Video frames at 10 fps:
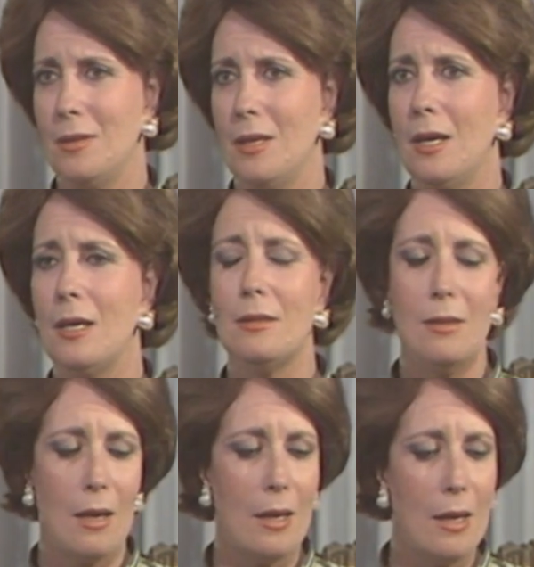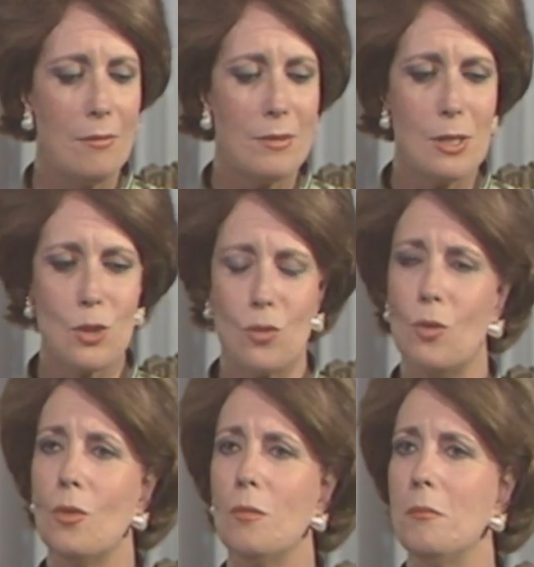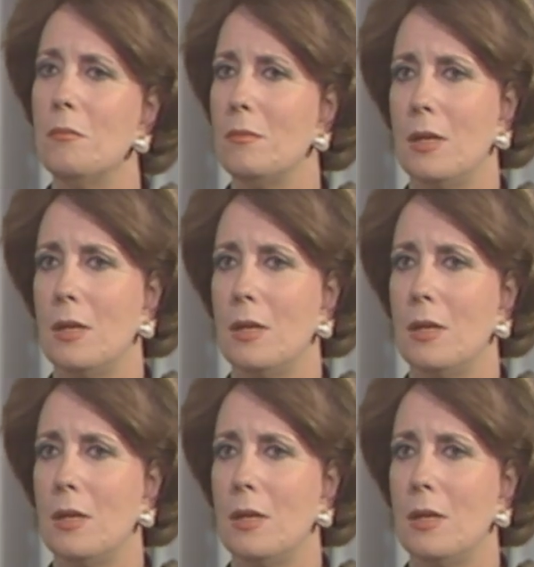and I have this home,